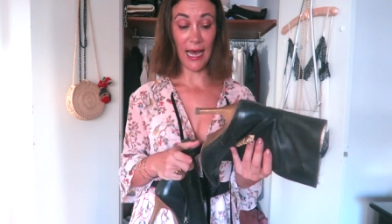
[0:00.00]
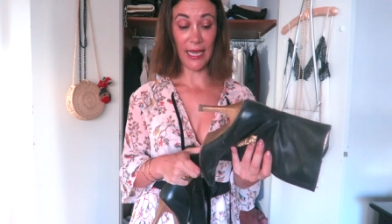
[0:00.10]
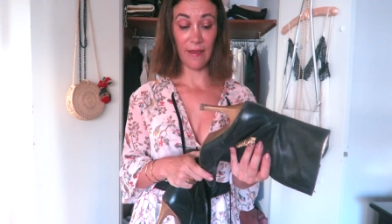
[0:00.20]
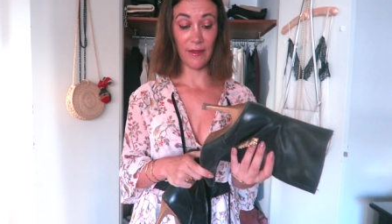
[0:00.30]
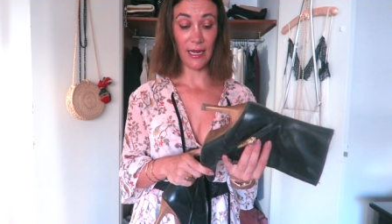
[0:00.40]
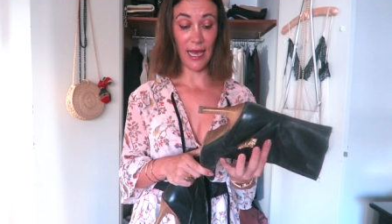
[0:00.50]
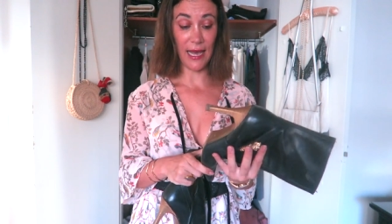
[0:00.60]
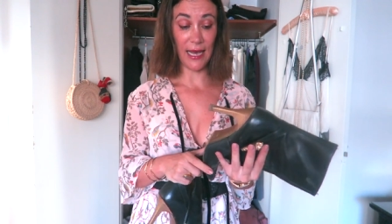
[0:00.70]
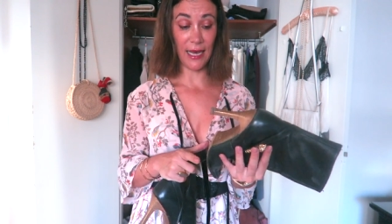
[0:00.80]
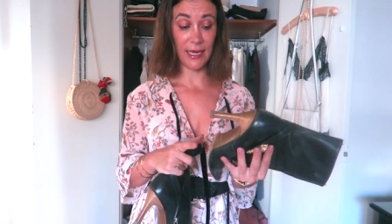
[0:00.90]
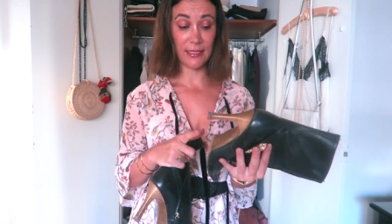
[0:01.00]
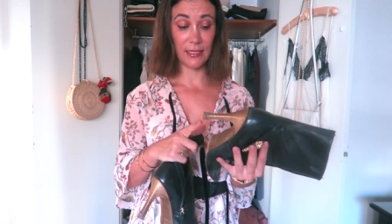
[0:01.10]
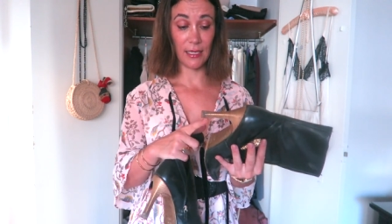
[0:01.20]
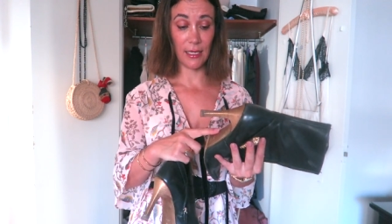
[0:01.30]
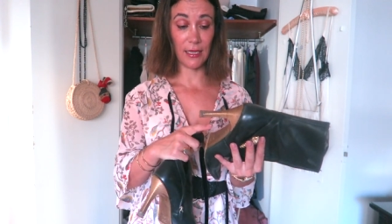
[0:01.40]
I even had
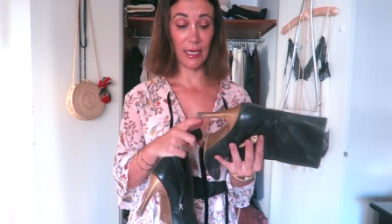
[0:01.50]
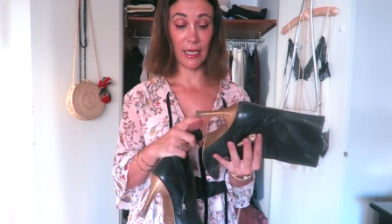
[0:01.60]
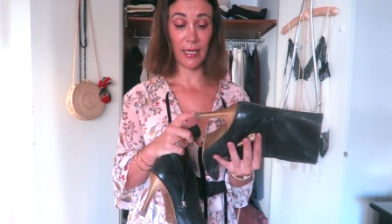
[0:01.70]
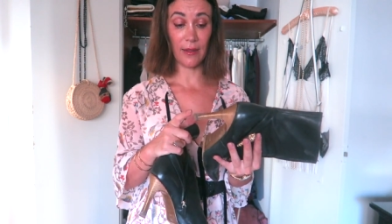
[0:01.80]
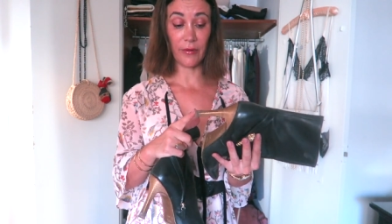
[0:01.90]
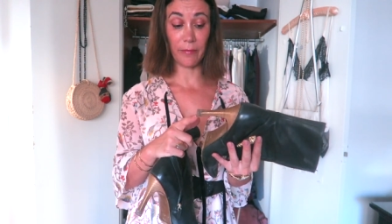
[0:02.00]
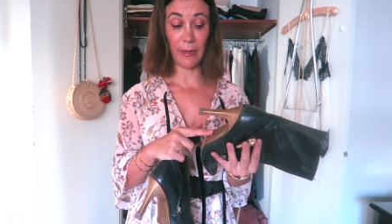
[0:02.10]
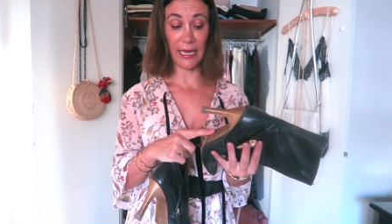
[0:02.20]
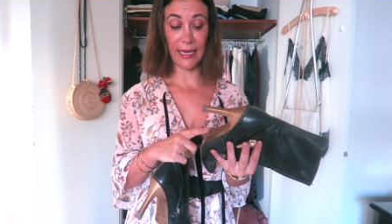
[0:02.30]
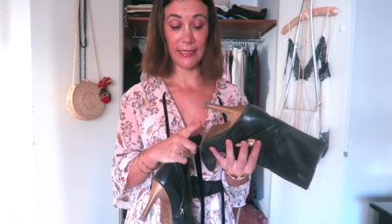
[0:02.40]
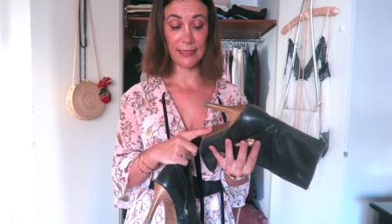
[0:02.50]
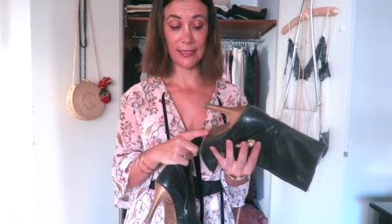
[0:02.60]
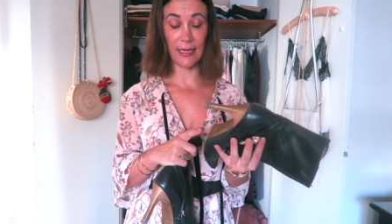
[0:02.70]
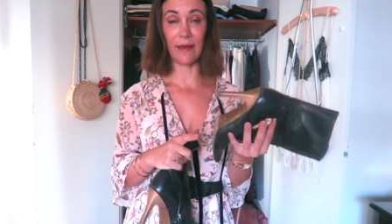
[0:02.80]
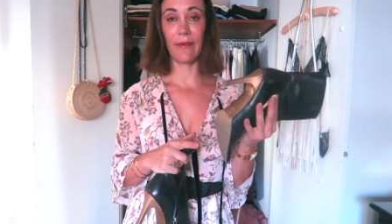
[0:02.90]
the heel replaced
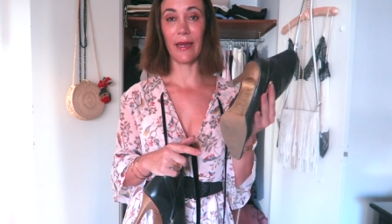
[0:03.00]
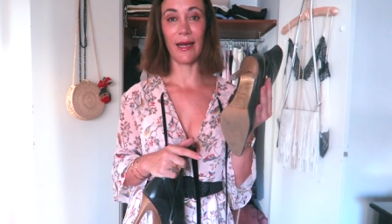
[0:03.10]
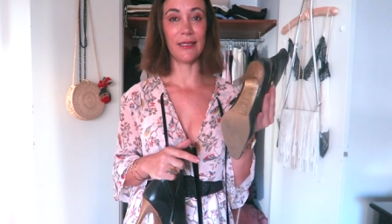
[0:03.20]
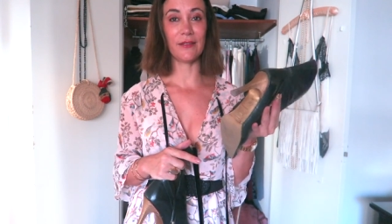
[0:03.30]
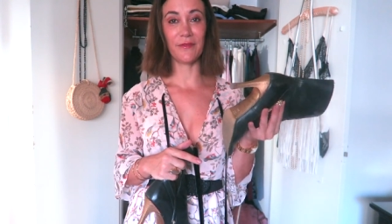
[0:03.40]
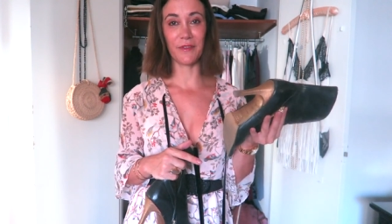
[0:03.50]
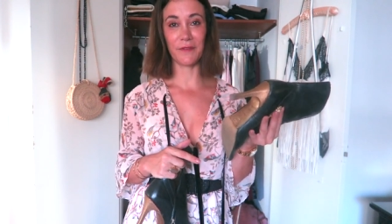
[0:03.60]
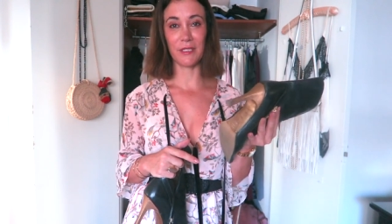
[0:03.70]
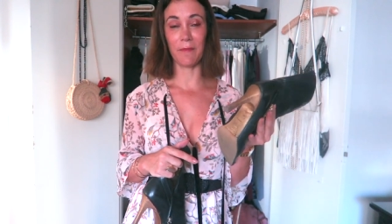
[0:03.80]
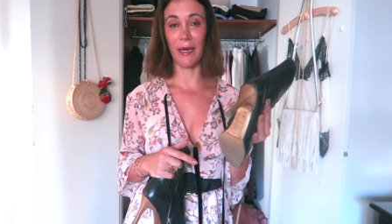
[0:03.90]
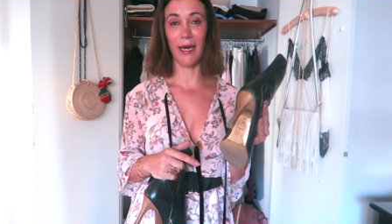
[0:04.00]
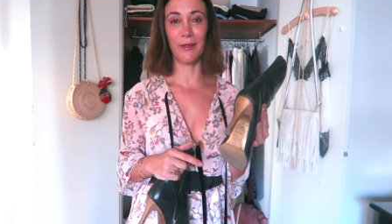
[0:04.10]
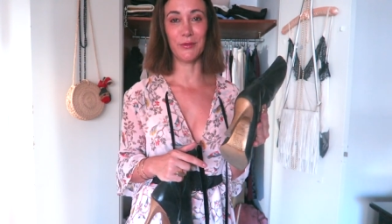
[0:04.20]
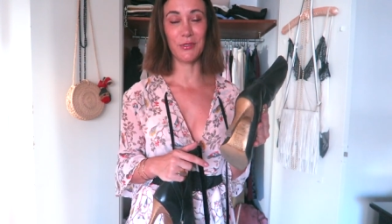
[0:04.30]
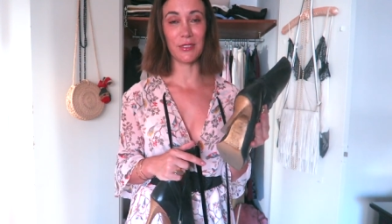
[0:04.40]
and I paid 150
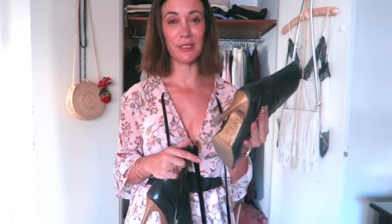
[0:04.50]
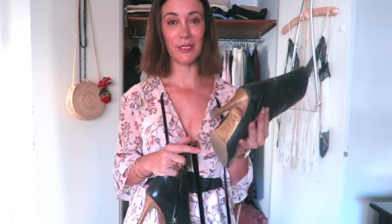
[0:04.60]
pounds